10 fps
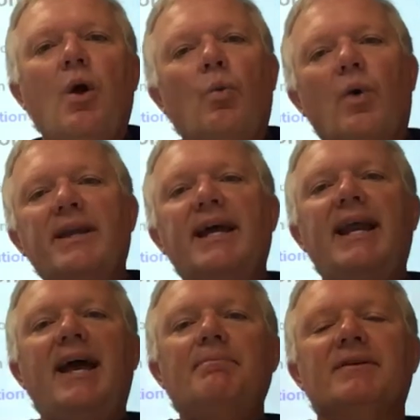When that
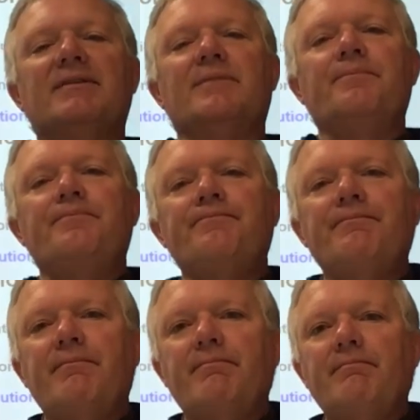happens,
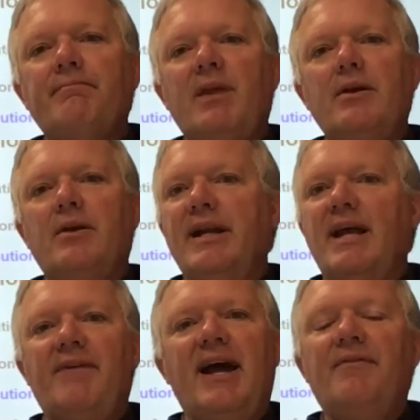you're going to
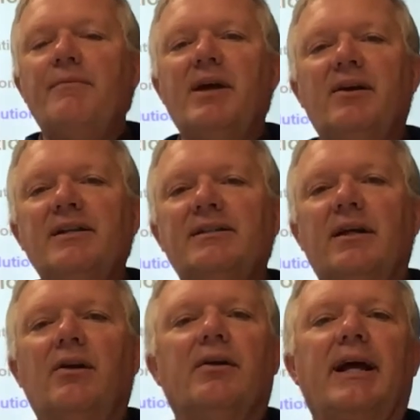have half Americans
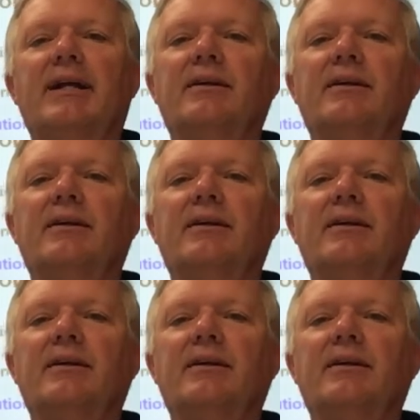saying, oh God,